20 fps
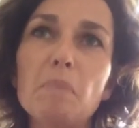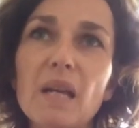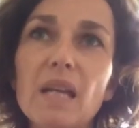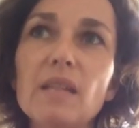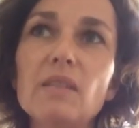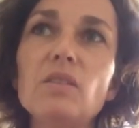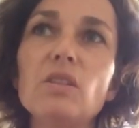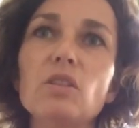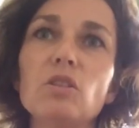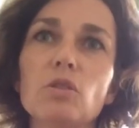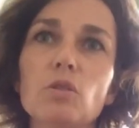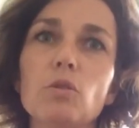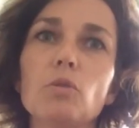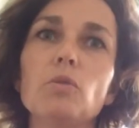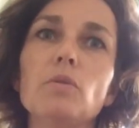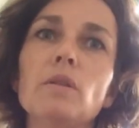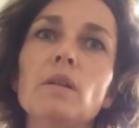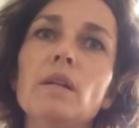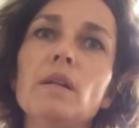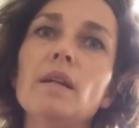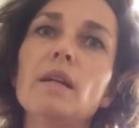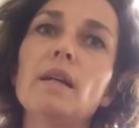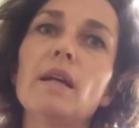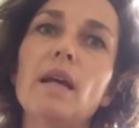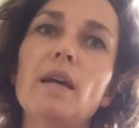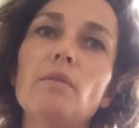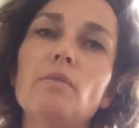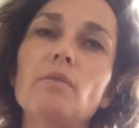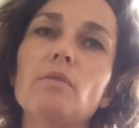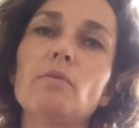pace is good
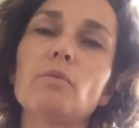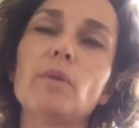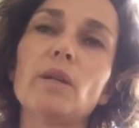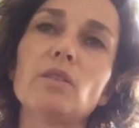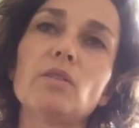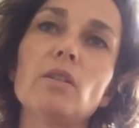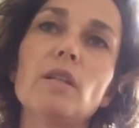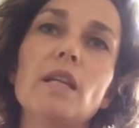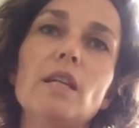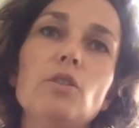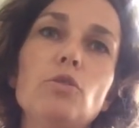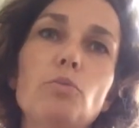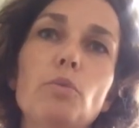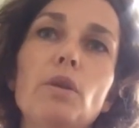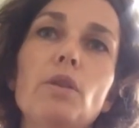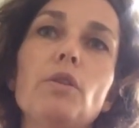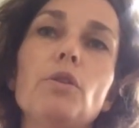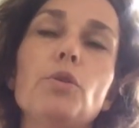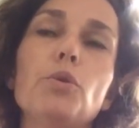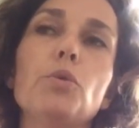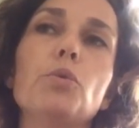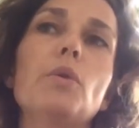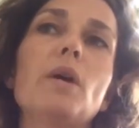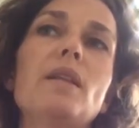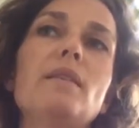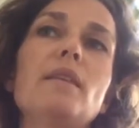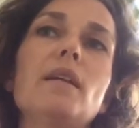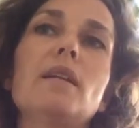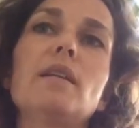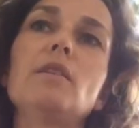and resonates with you.
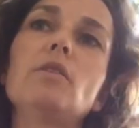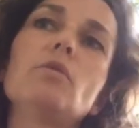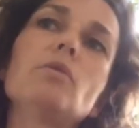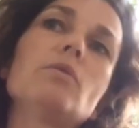And then